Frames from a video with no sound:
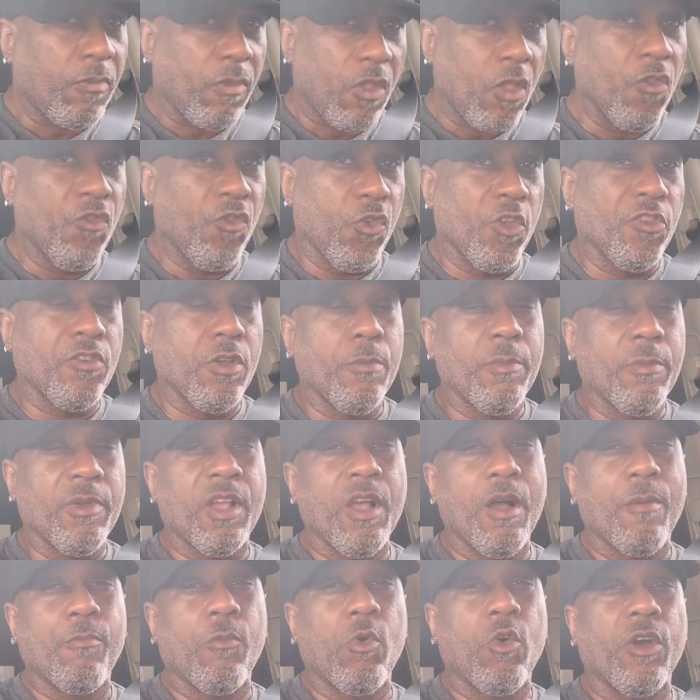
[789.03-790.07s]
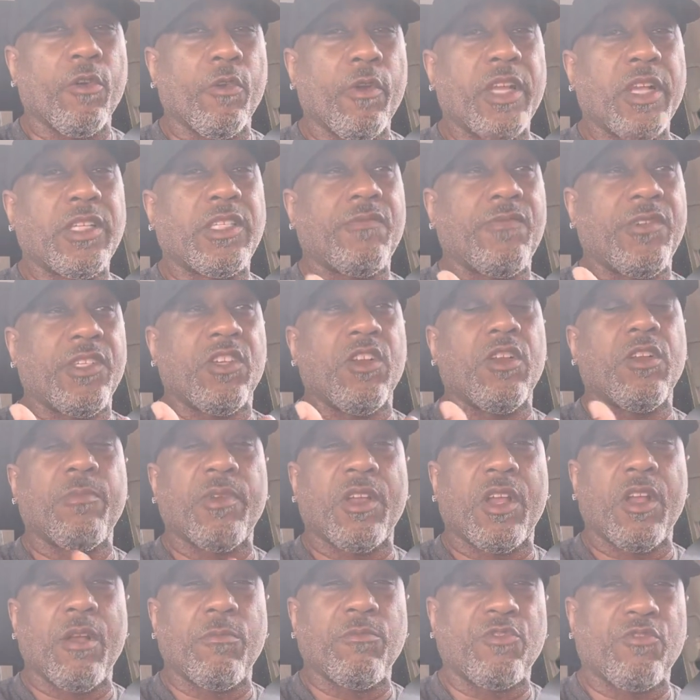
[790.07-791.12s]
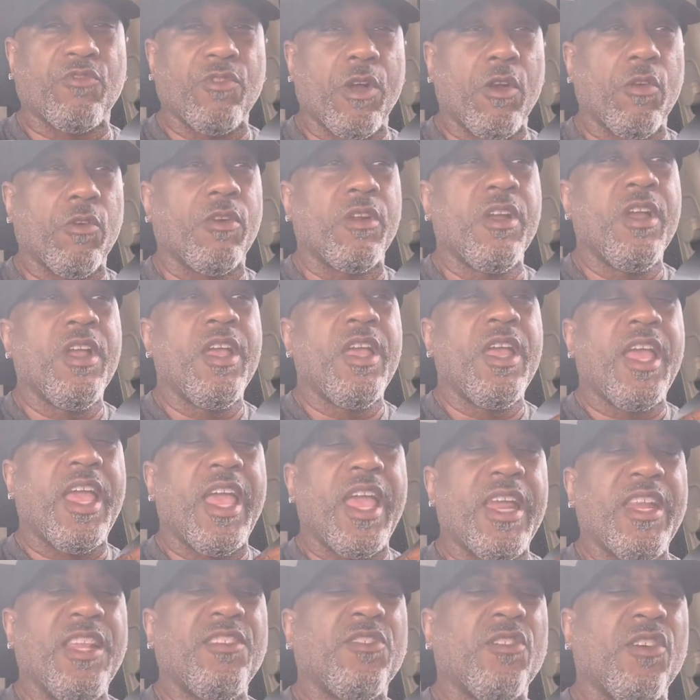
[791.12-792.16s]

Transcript: So he's going to become more aggressive. He's going to become stronger and he's